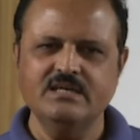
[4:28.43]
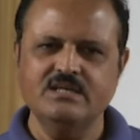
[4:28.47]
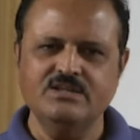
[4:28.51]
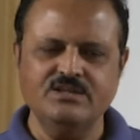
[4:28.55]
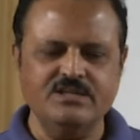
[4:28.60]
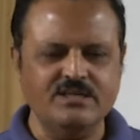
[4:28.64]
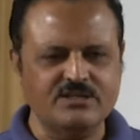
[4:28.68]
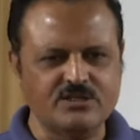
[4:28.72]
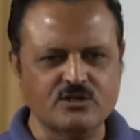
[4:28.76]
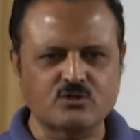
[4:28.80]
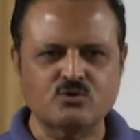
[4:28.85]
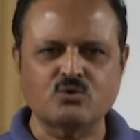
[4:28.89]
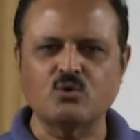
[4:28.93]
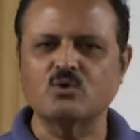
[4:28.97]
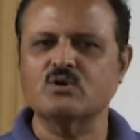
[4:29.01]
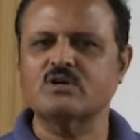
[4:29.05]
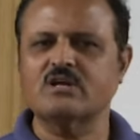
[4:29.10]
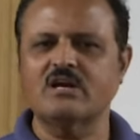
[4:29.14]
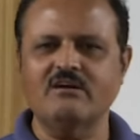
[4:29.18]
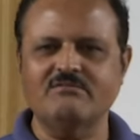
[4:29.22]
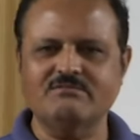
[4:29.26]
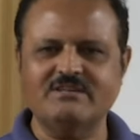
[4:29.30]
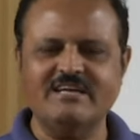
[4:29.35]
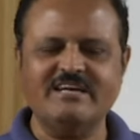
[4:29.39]
then the
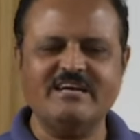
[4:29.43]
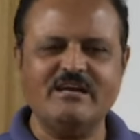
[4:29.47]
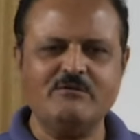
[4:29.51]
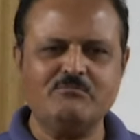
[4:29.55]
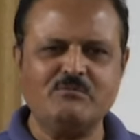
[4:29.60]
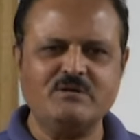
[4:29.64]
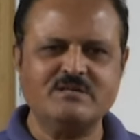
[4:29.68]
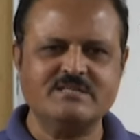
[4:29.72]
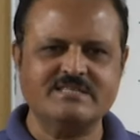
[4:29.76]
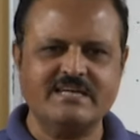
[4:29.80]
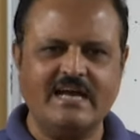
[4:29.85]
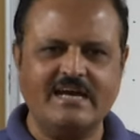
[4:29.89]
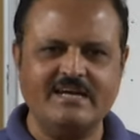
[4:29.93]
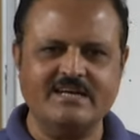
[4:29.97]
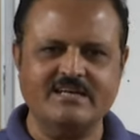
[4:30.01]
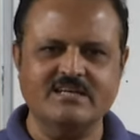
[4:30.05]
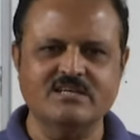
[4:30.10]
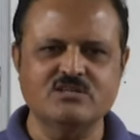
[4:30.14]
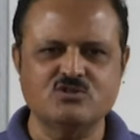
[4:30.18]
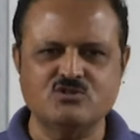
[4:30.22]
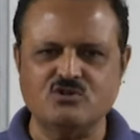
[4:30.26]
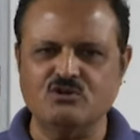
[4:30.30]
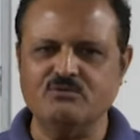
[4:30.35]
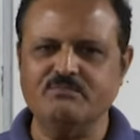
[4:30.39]
total of the debit side
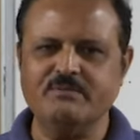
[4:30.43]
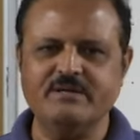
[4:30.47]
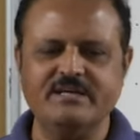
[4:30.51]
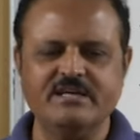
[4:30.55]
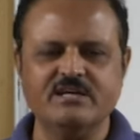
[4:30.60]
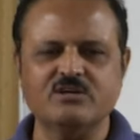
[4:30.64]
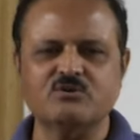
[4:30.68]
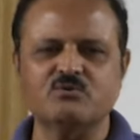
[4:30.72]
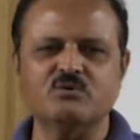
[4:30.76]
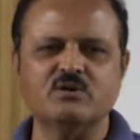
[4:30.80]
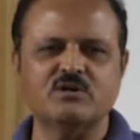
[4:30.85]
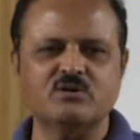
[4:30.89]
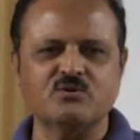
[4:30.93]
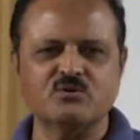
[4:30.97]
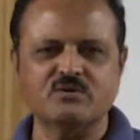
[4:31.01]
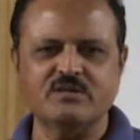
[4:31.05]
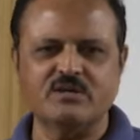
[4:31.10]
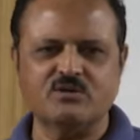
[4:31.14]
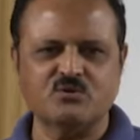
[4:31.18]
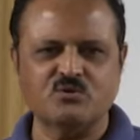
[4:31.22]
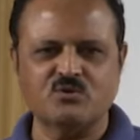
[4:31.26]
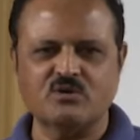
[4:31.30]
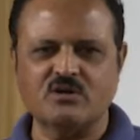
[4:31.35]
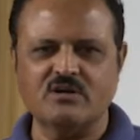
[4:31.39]
should be equal to the
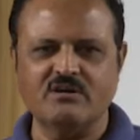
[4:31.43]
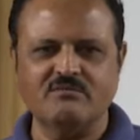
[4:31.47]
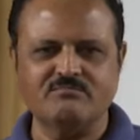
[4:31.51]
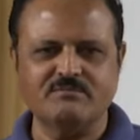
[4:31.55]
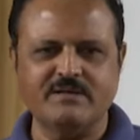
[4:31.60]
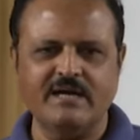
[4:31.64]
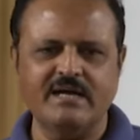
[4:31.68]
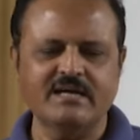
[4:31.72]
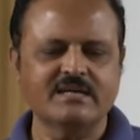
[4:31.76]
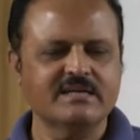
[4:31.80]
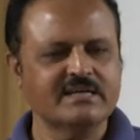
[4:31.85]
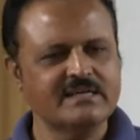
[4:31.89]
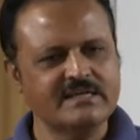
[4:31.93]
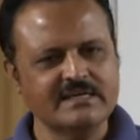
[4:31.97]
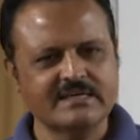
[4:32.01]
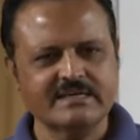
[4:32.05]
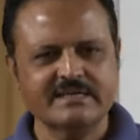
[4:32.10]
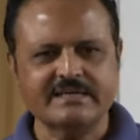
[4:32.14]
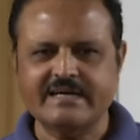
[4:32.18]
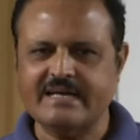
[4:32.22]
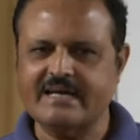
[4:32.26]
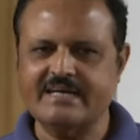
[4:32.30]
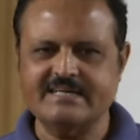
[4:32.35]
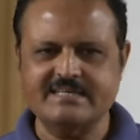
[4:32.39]
total of the
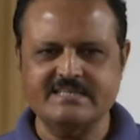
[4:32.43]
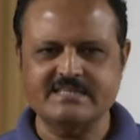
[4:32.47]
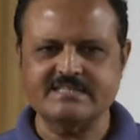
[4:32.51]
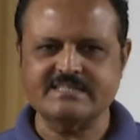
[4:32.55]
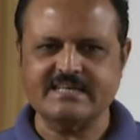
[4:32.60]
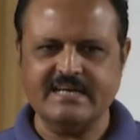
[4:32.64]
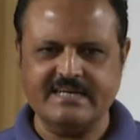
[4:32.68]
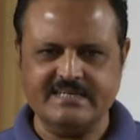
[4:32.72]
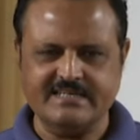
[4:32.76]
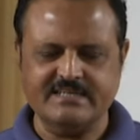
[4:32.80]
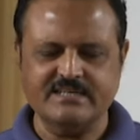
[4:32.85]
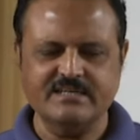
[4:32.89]
credit side.